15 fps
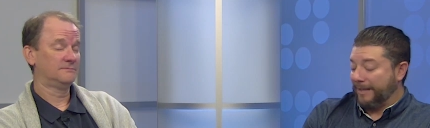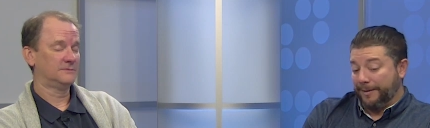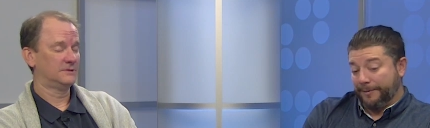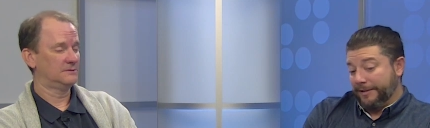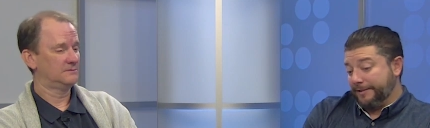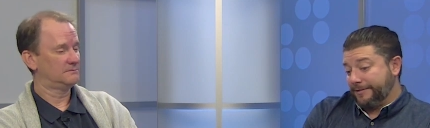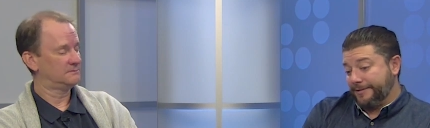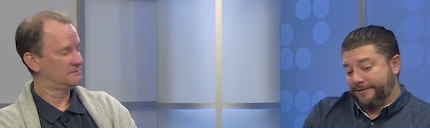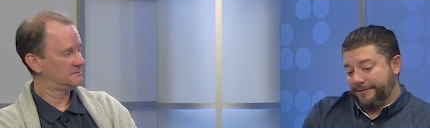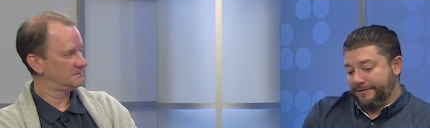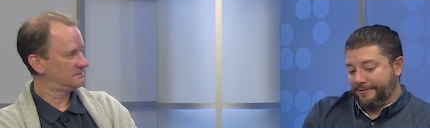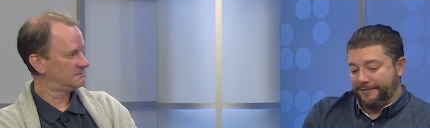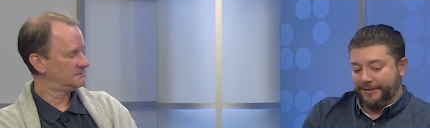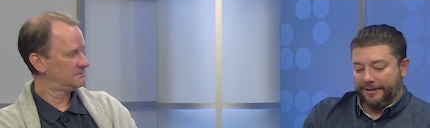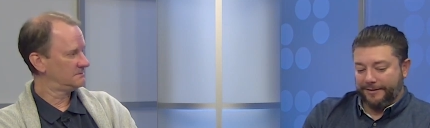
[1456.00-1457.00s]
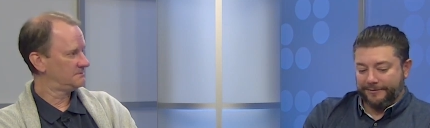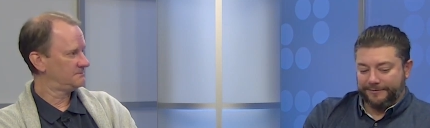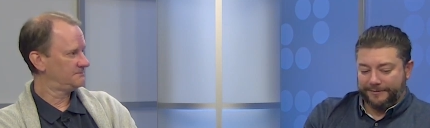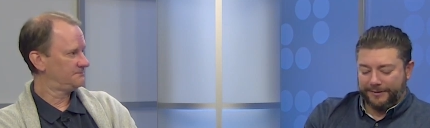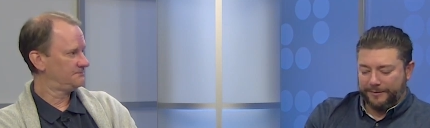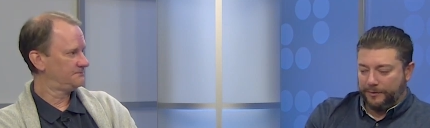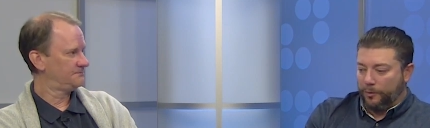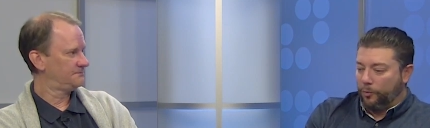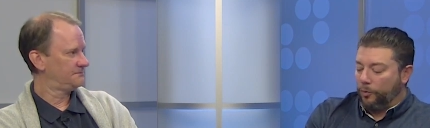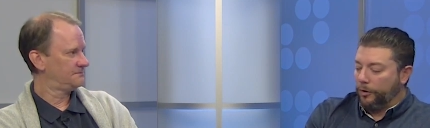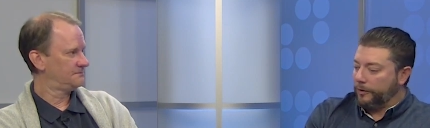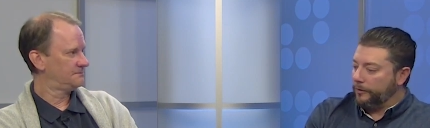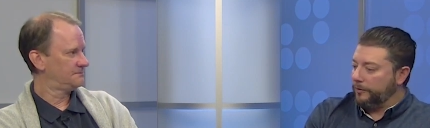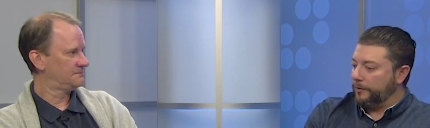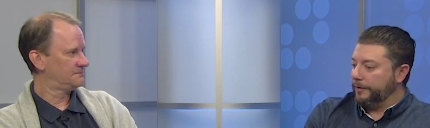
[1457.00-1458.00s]
Speaker 1: mean, it's you know, the, the
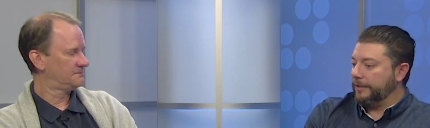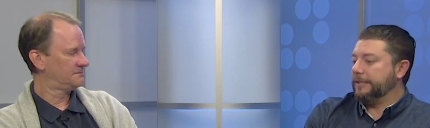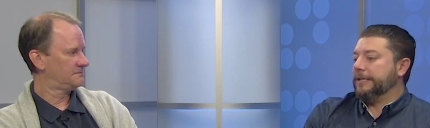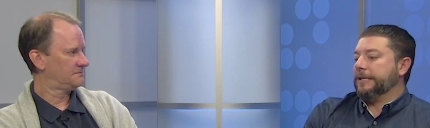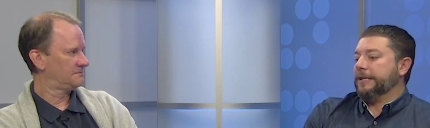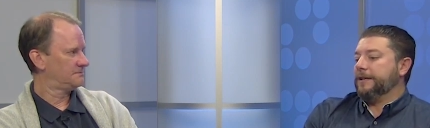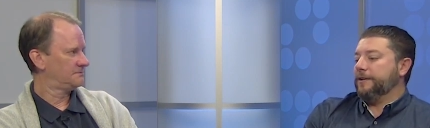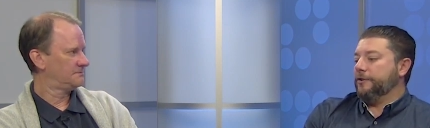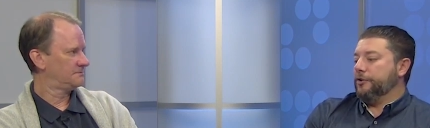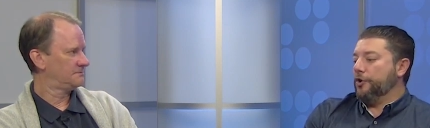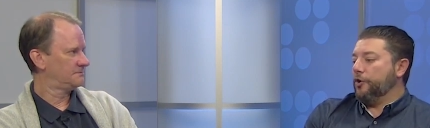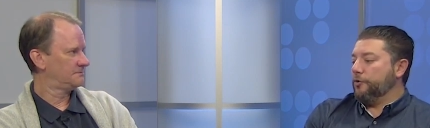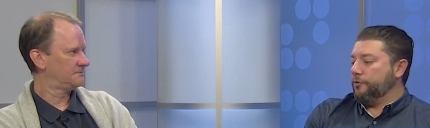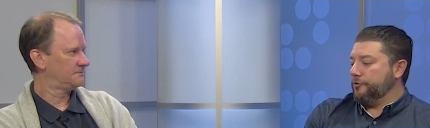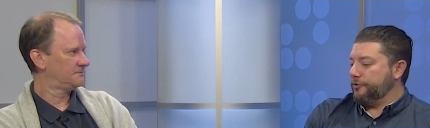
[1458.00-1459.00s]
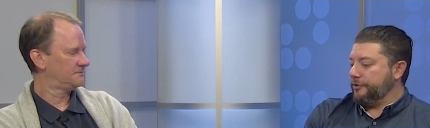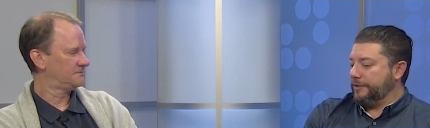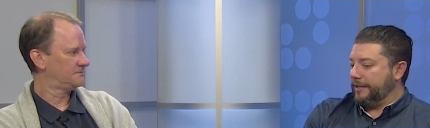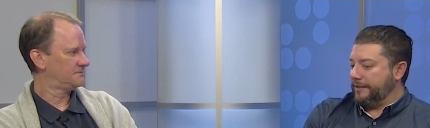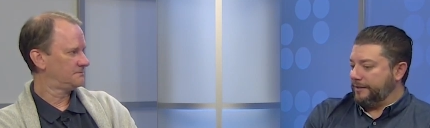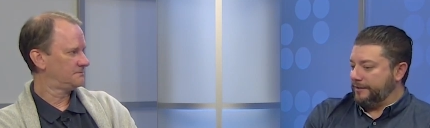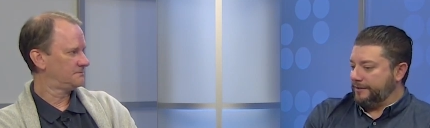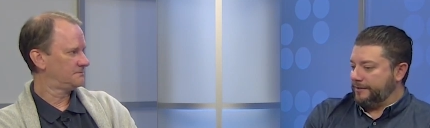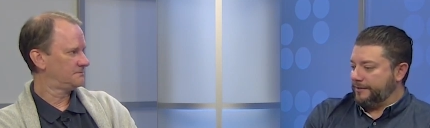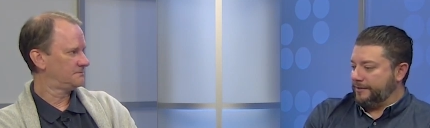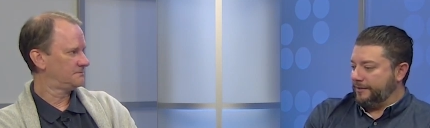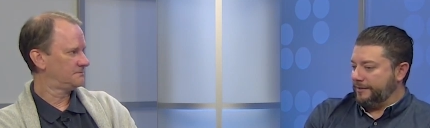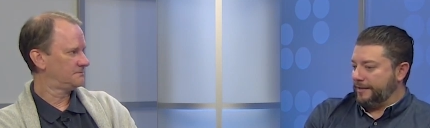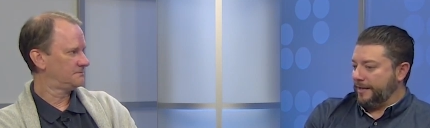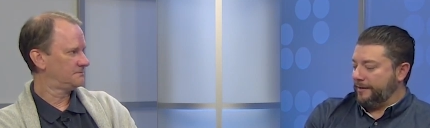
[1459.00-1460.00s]
world knows that this
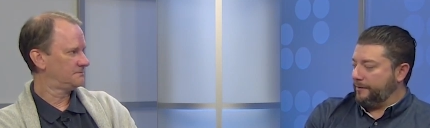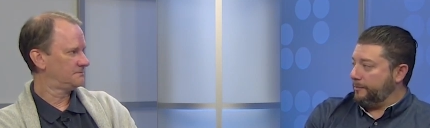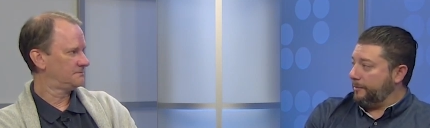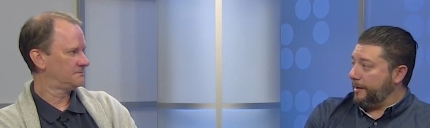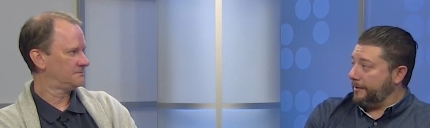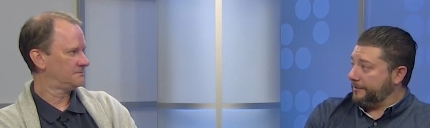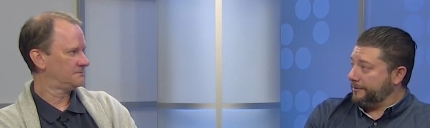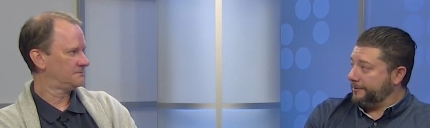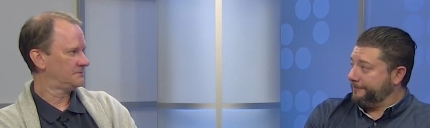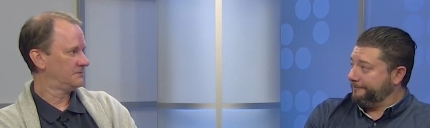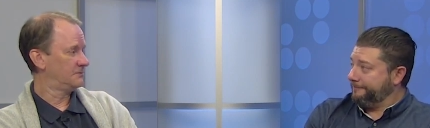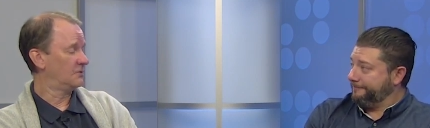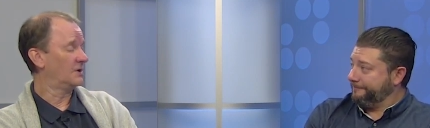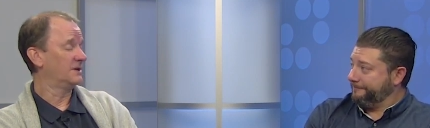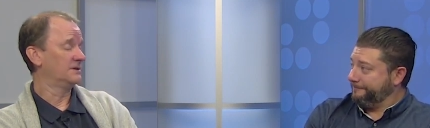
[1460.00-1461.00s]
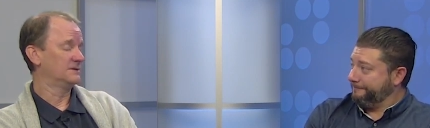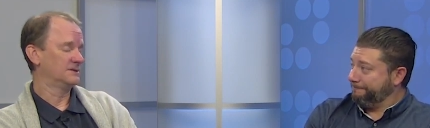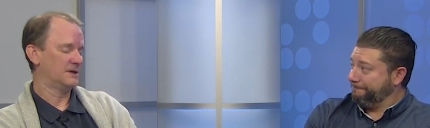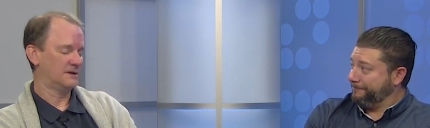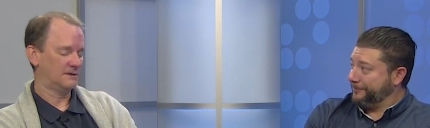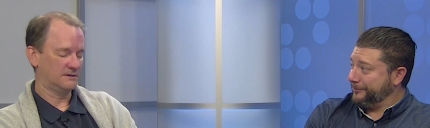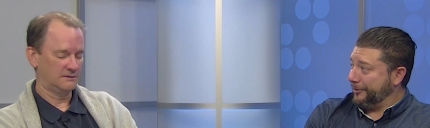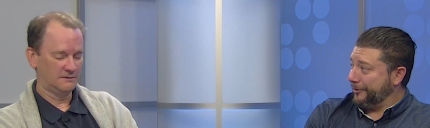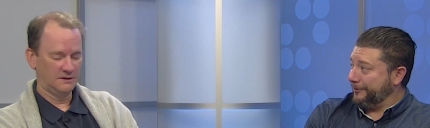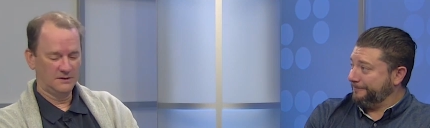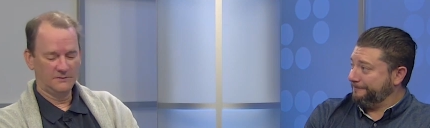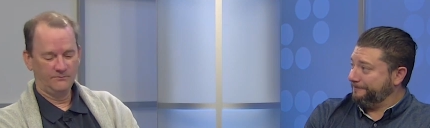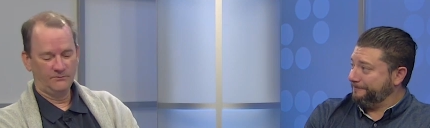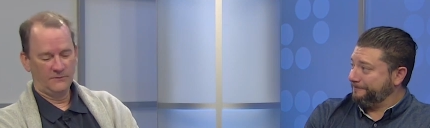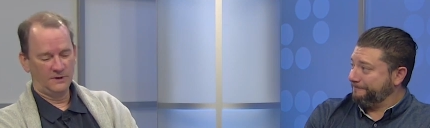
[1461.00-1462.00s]
is out of the box. Right. Exactly. So.
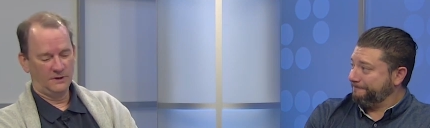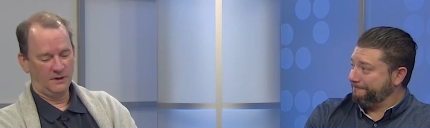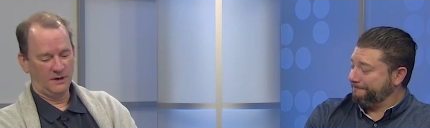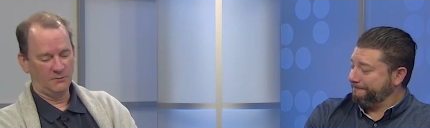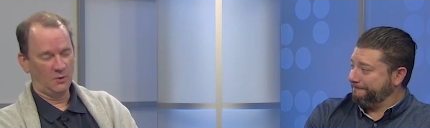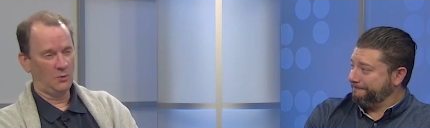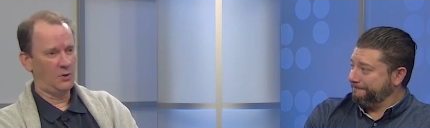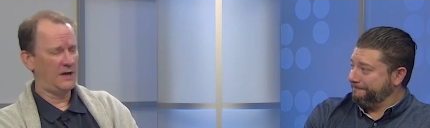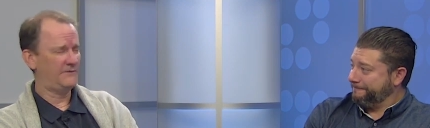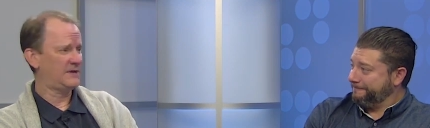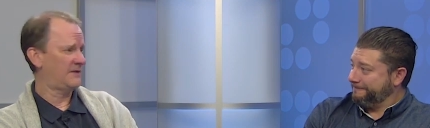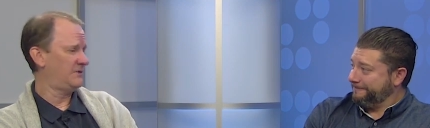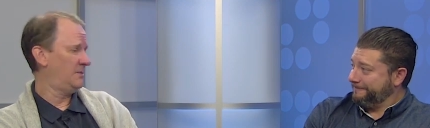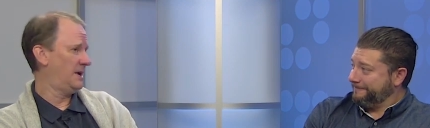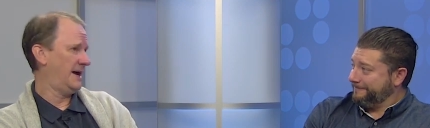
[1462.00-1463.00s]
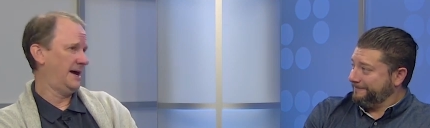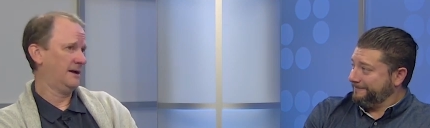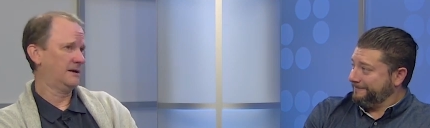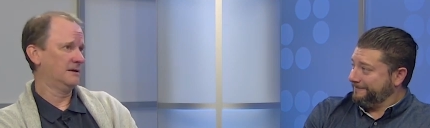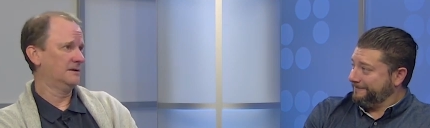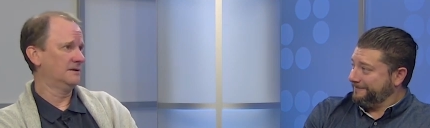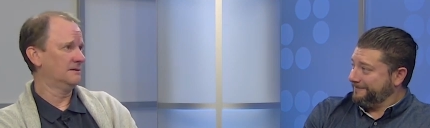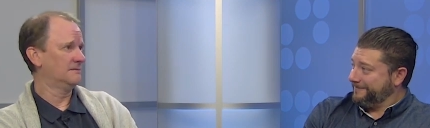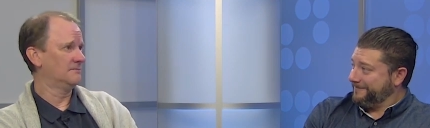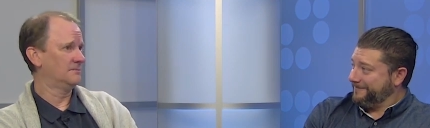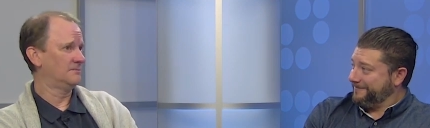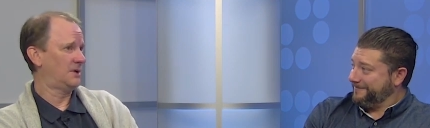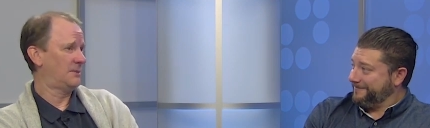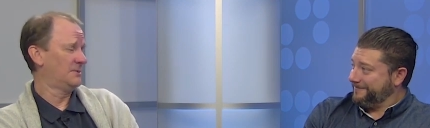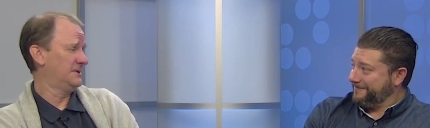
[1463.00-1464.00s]
Speaker 2: All right. Well, we'll have to have you back in
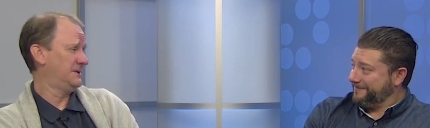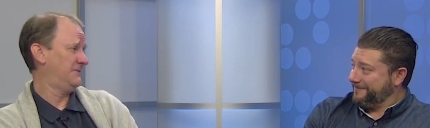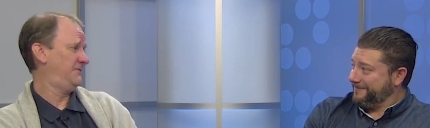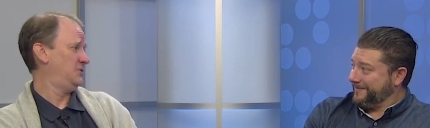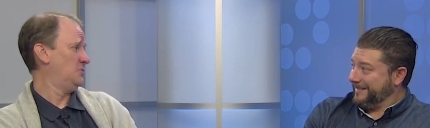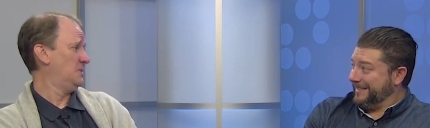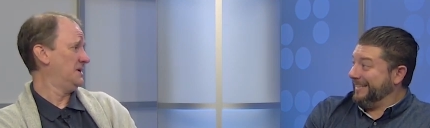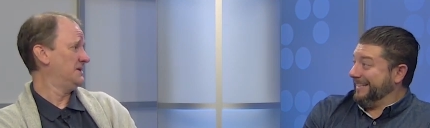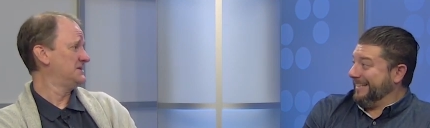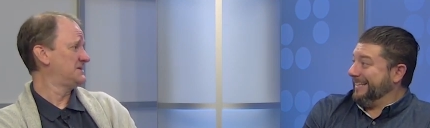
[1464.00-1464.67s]
probably a few months